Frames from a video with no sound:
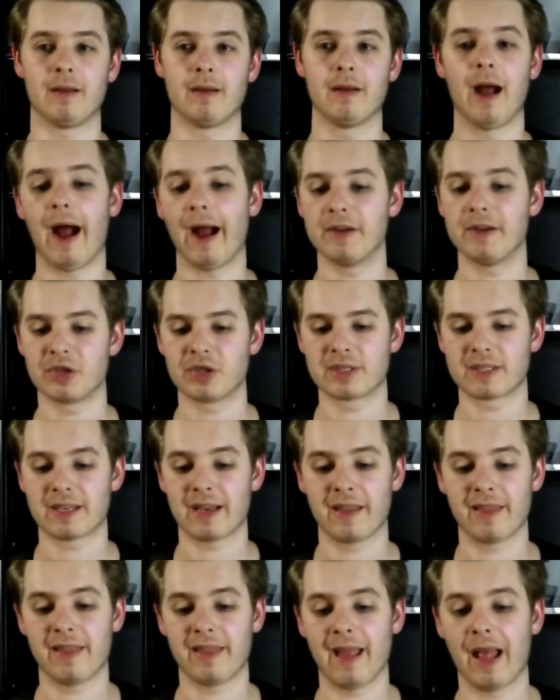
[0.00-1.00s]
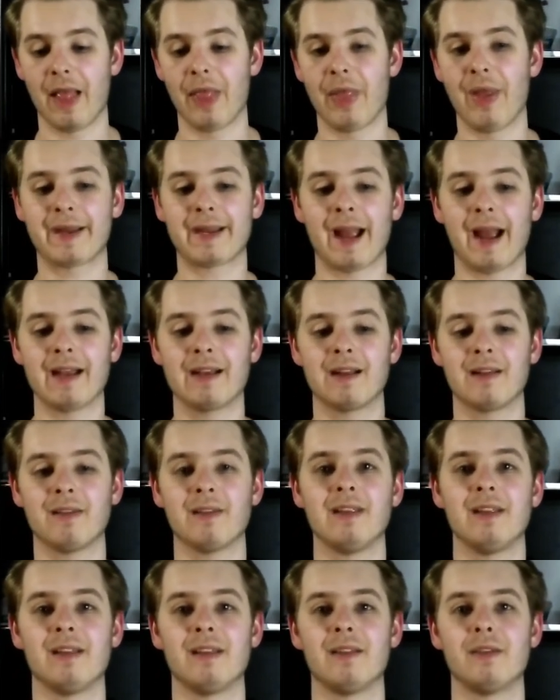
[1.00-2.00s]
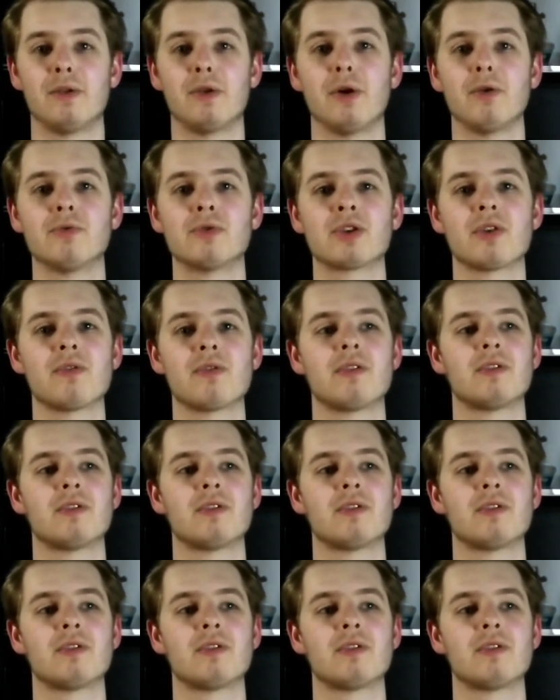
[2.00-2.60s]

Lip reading: Those are the